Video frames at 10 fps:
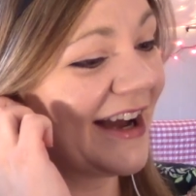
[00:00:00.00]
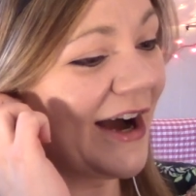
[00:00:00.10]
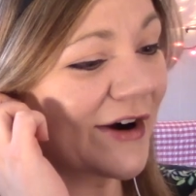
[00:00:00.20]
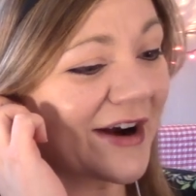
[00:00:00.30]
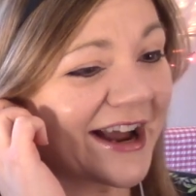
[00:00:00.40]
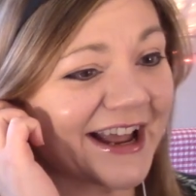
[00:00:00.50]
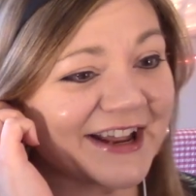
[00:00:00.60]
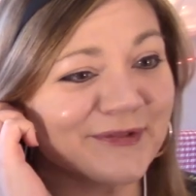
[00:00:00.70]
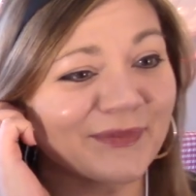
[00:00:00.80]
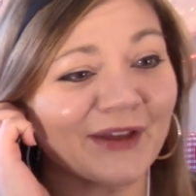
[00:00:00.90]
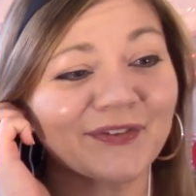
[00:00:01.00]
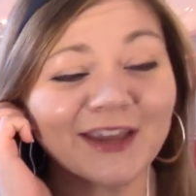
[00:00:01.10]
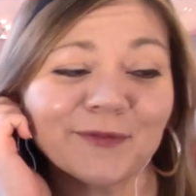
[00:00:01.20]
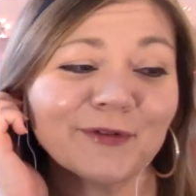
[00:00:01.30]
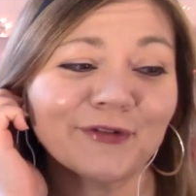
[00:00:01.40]
Alright, I
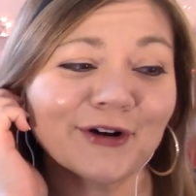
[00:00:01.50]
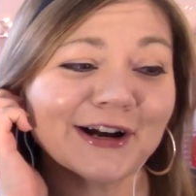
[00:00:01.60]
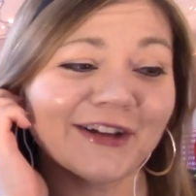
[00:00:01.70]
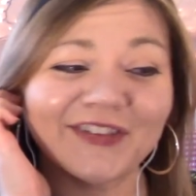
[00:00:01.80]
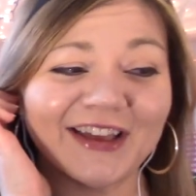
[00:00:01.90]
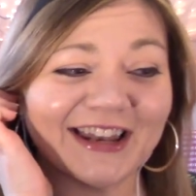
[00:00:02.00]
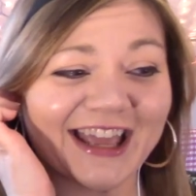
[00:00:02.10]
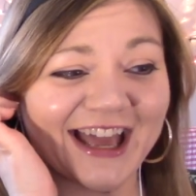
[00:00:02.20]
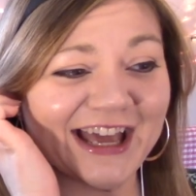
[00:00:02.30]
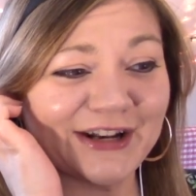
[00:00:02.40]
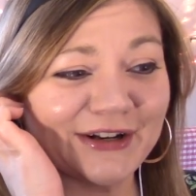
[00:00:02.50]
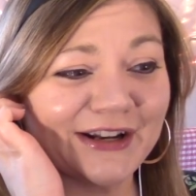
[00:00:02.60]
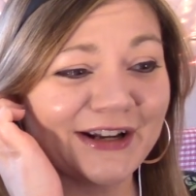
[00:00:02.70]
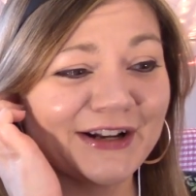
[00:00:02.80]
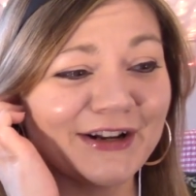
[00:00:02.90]
said it before and I'll say it again.
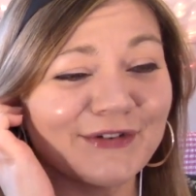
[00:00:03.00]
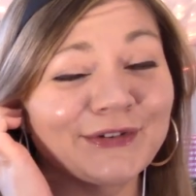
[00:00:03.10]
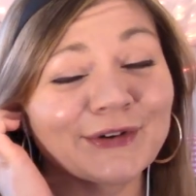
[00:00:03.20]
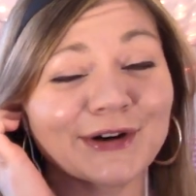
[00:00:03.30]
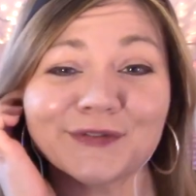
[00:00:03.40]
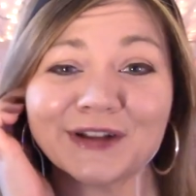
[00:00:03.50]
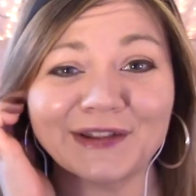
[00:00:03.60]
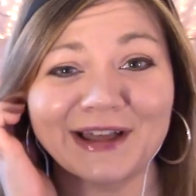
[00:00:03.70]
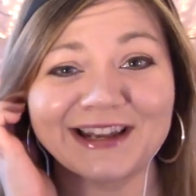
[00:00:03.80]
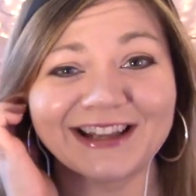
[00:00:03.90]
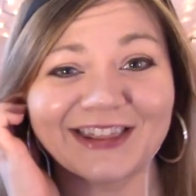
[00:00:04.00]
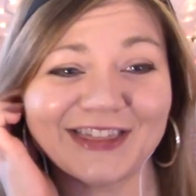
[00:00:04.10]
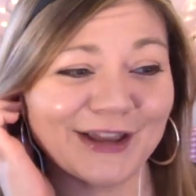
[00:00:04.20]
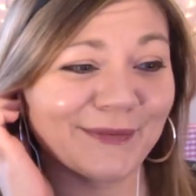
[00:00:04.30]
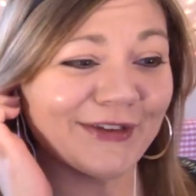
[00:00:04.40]
If you are a villain and the
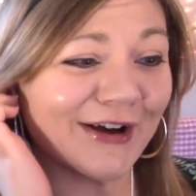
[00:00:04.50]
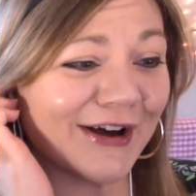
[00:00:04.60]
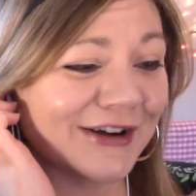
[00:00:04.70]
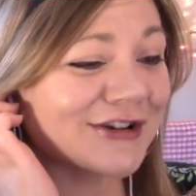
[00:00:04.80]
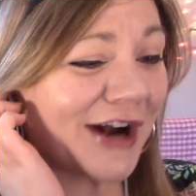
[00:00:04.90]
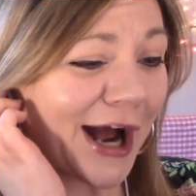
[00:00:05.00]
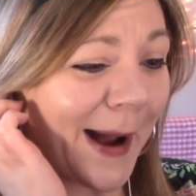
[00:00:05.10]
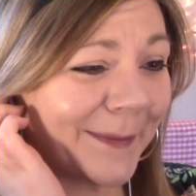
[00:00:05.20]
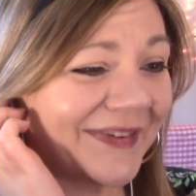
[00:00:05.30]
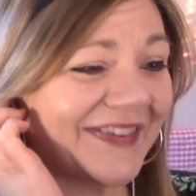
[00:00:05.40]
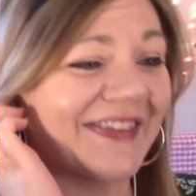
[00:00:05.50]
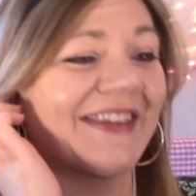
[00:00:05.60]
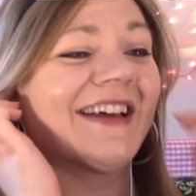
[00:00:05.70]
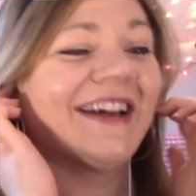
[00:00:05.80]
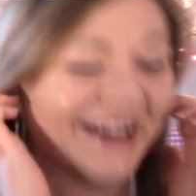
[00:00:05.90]
theme song drops,
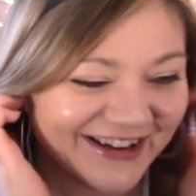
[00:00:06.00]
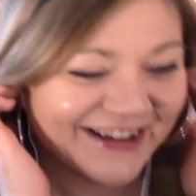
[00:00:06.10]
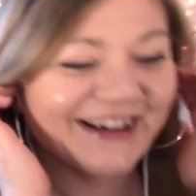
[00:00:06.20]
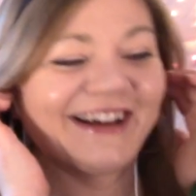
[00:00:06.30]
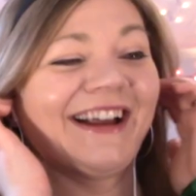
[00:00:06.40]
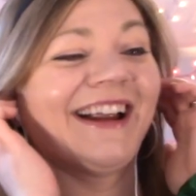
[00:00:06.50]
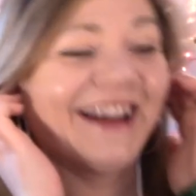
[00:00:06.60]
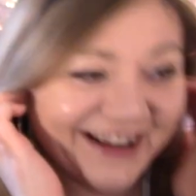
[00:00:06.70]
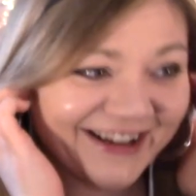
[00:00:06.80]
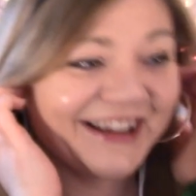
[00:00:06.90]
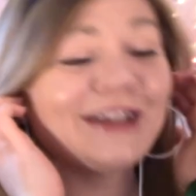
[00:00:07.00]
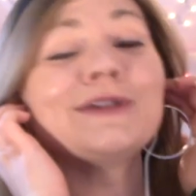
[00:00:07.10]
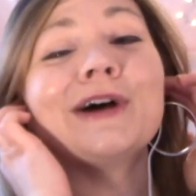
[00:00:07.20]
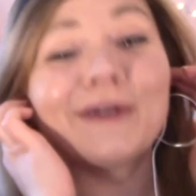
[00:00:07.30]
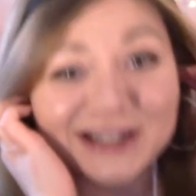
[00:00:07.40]
you
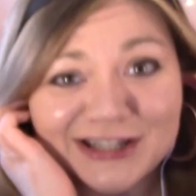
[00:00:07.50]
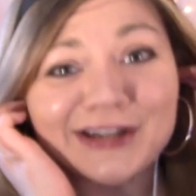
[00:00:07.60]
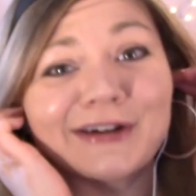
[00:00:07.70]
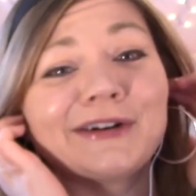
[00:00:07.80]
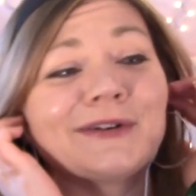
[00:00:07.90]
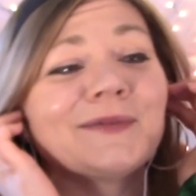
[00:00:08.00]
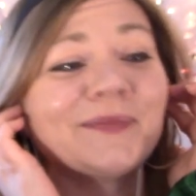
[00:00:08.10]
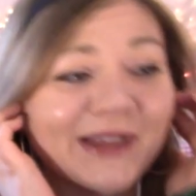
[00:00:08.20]
know what to do.